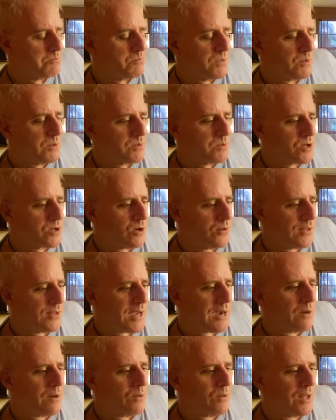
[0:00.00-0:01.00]
it was called
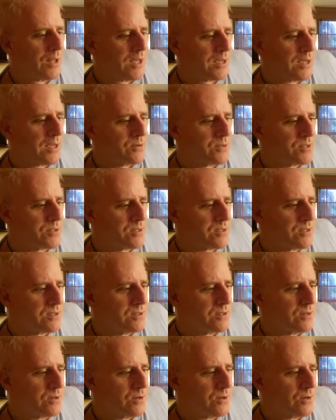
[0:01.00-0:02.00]
Outliers,
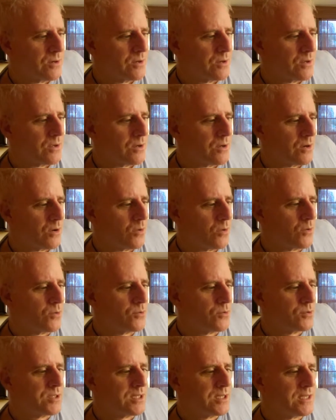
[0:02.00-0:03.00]

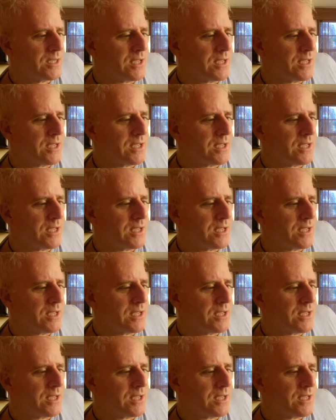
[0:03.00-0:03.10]
Outliers